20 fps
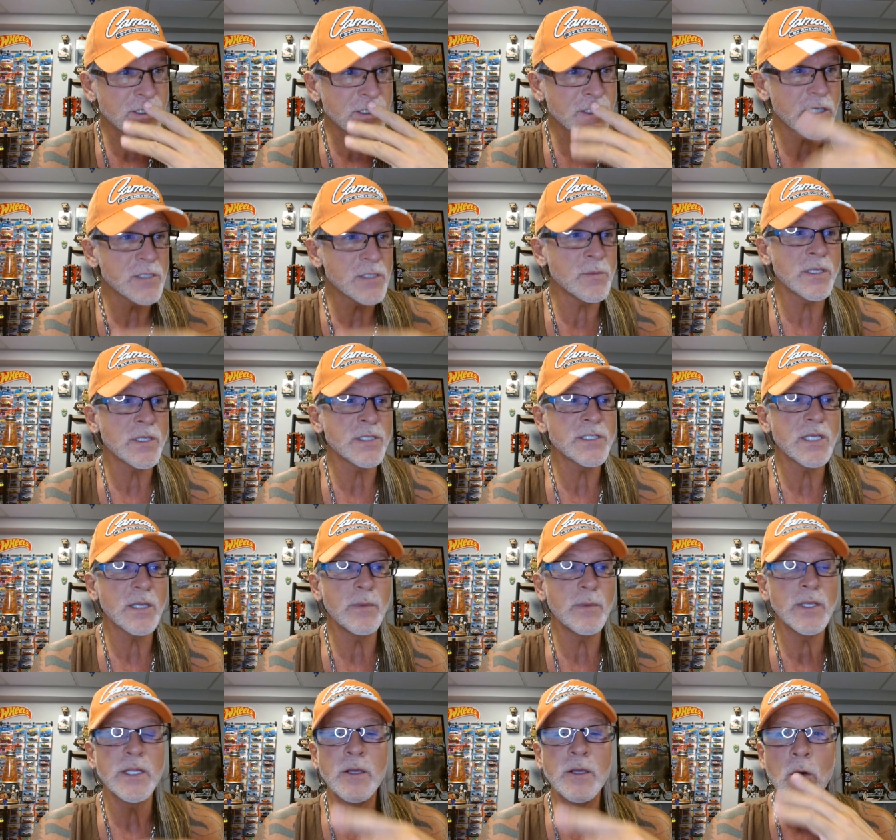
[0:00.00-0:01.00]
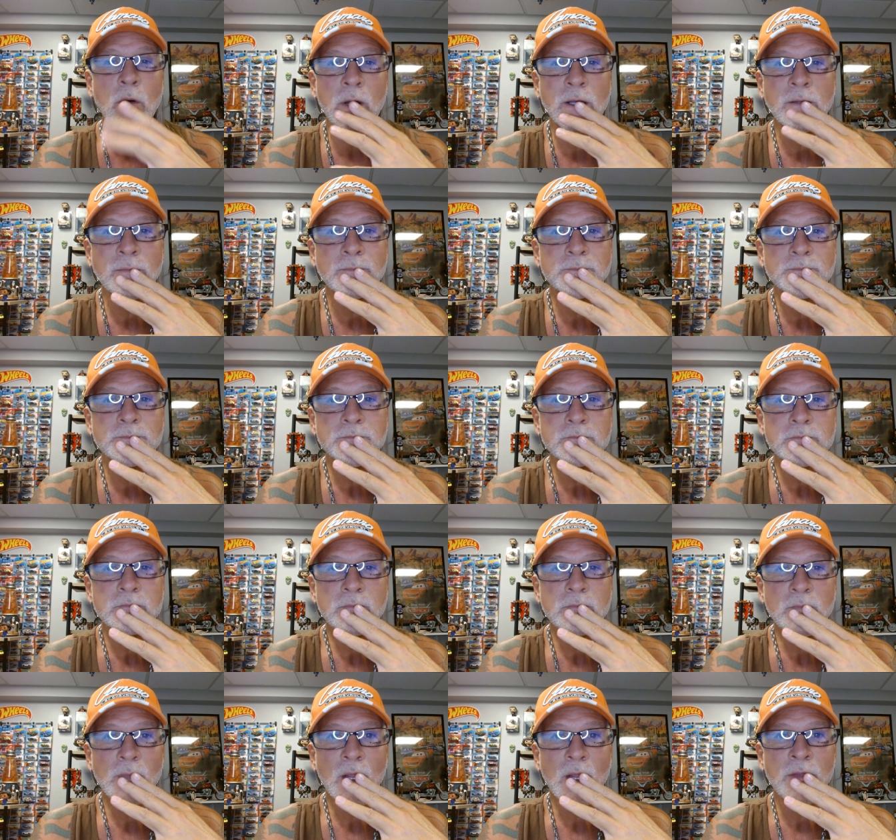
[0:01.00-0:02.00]
excuse me the CBD oil
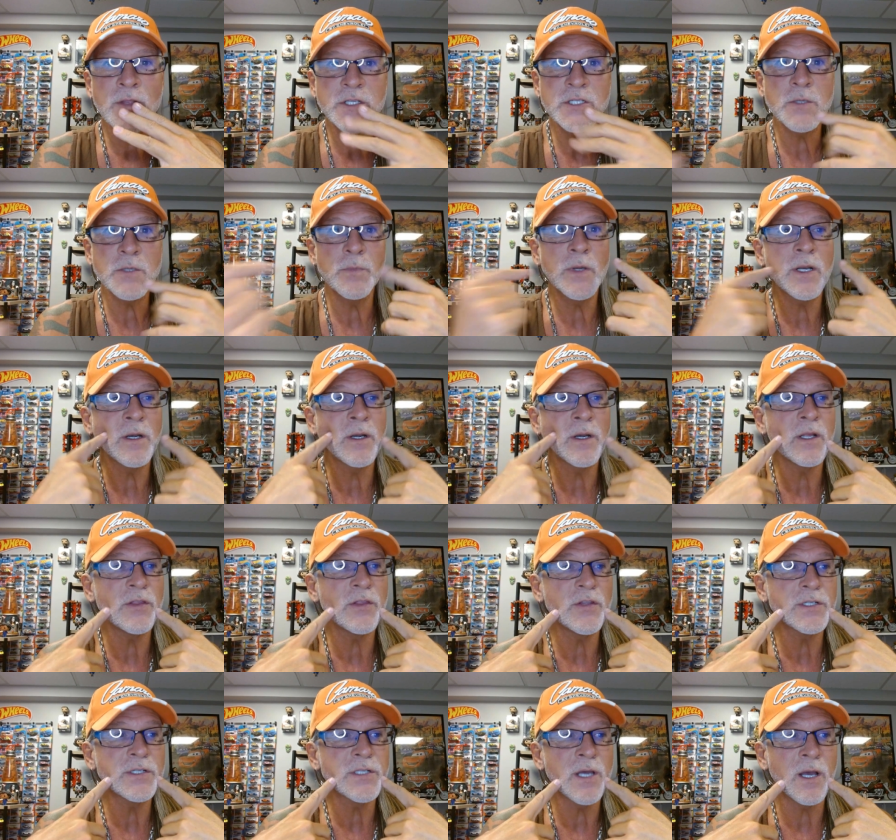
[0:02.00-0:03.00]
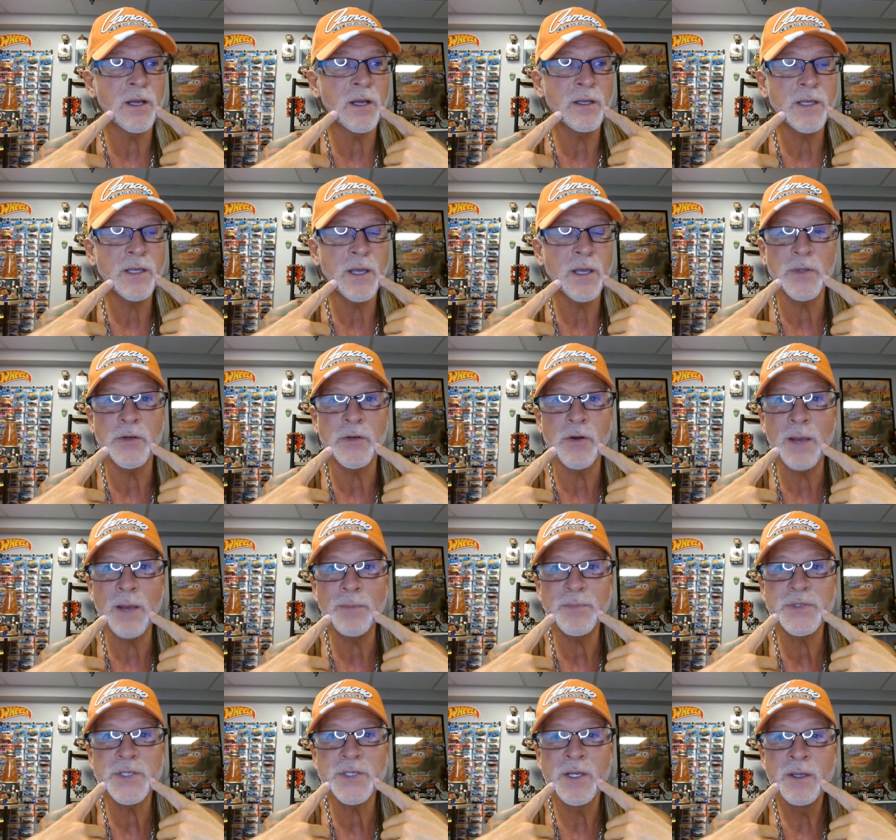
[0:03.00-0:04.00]
that you put underneath your tongue, a couple
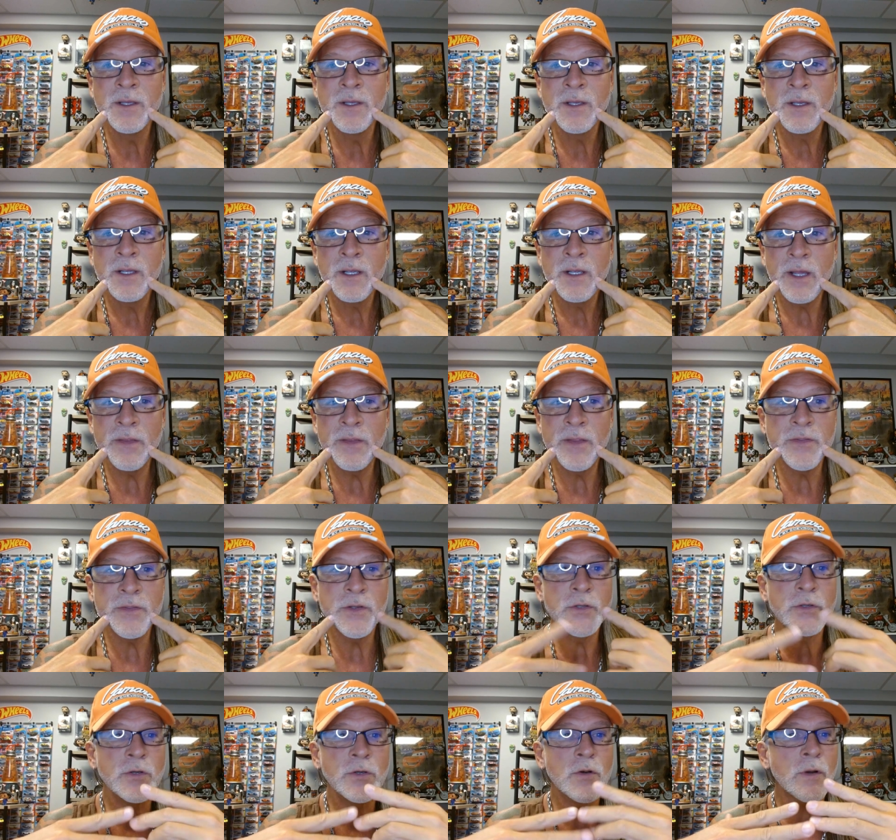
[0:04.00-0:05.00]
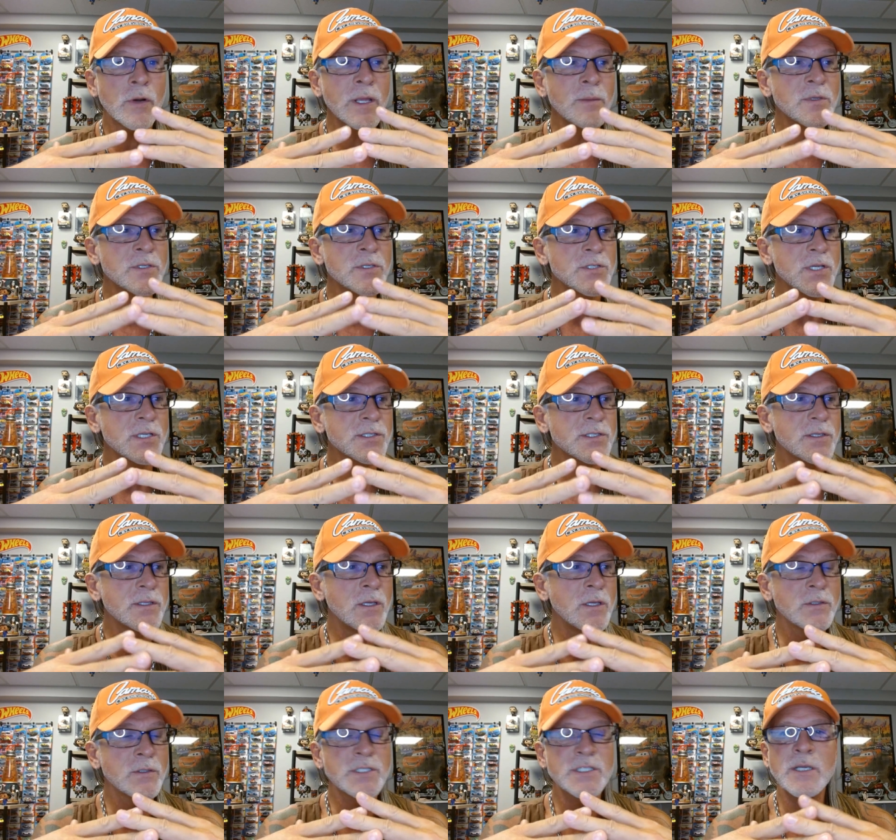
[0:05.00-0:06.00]
drops. And then the new cream is just,
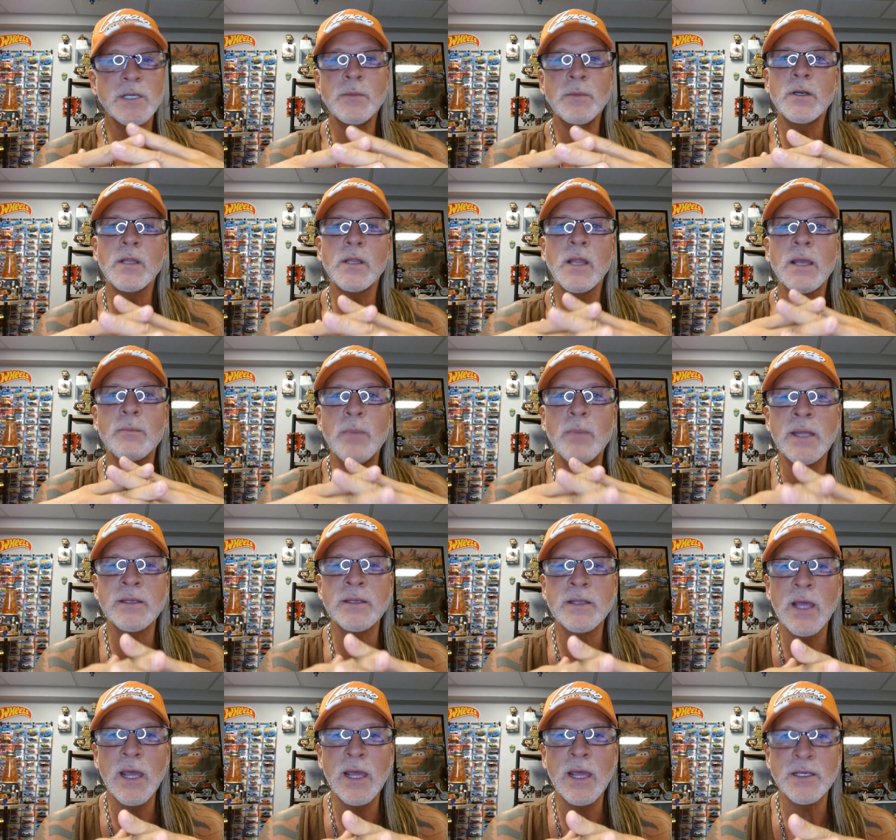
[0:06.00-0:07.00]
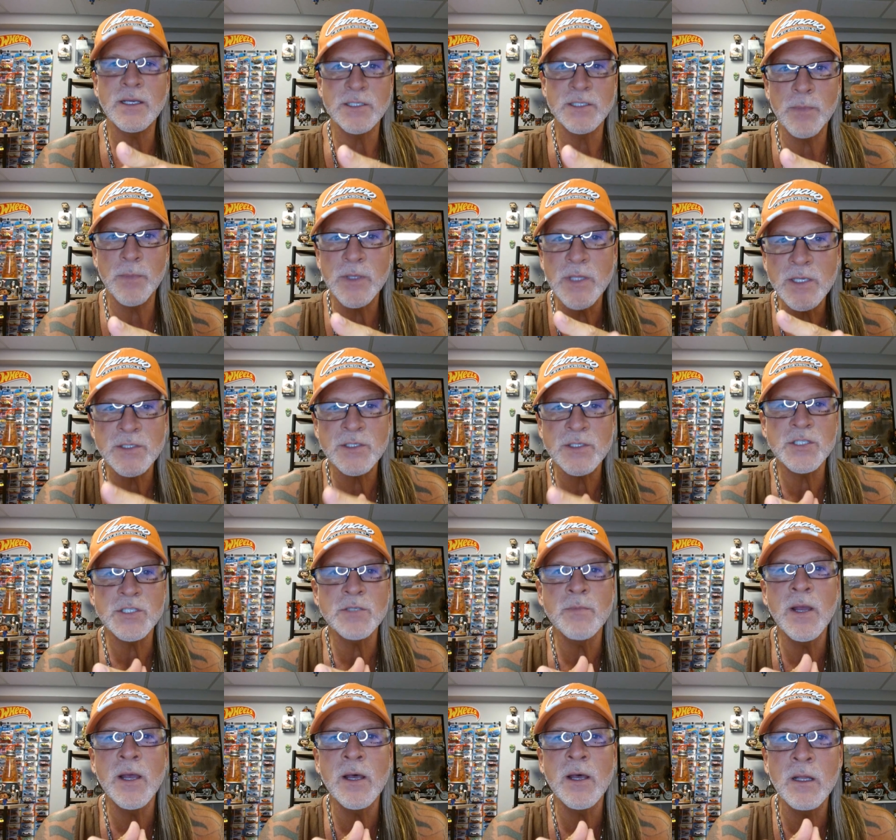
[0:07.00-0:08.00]
you know, it's similar to like Ben Gay, except it doesn't
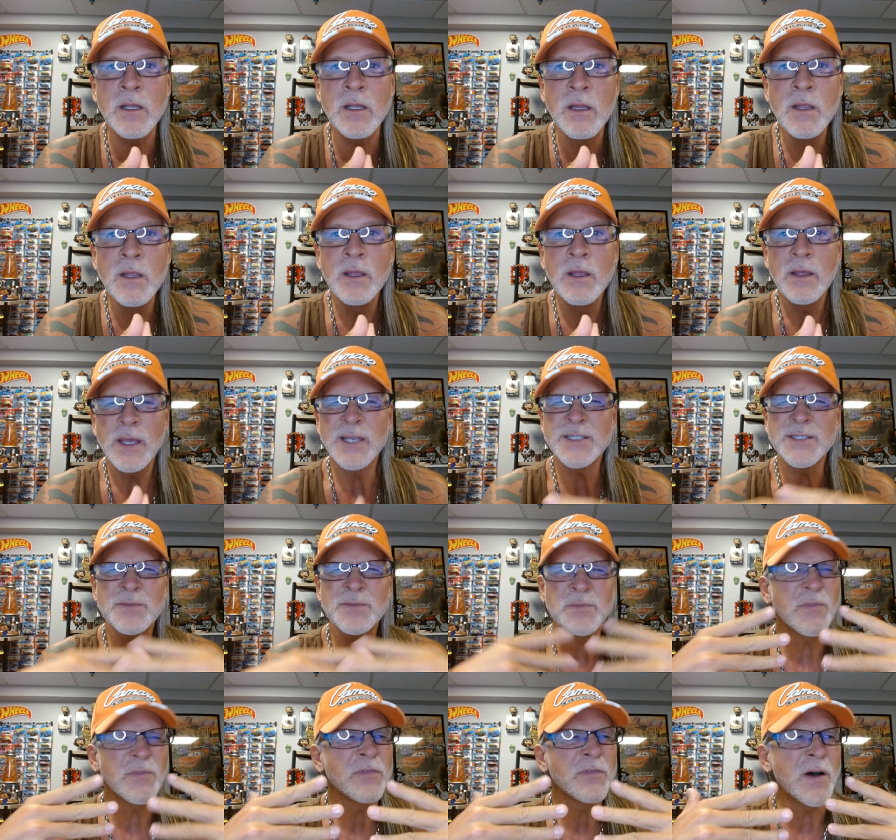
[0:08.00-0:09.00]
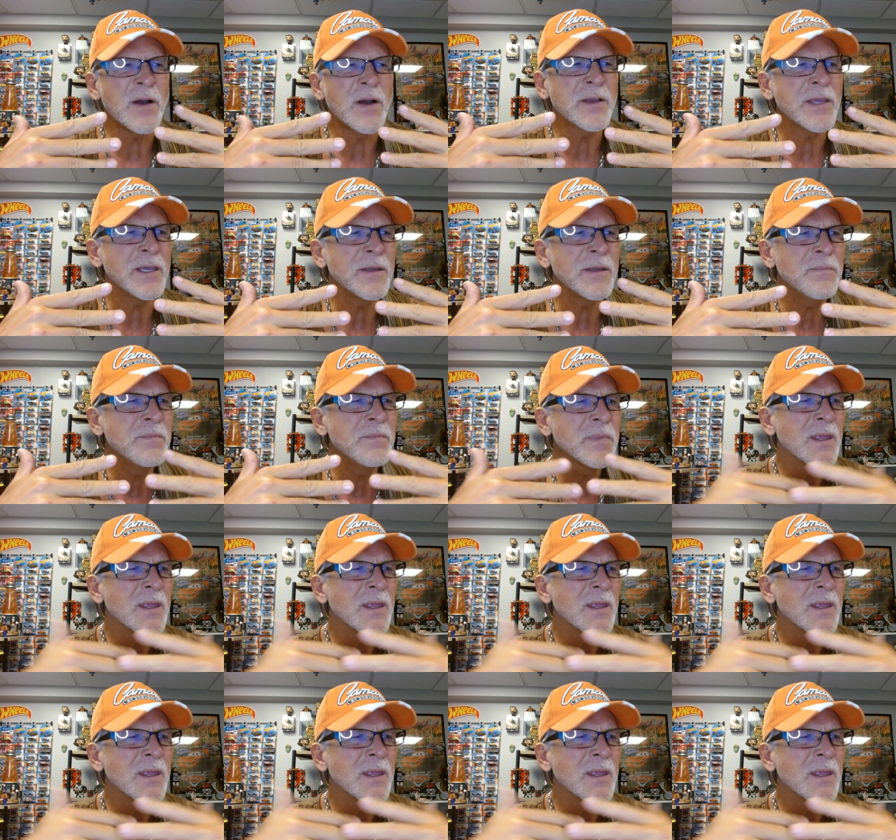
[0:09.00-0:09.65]
smell as funky.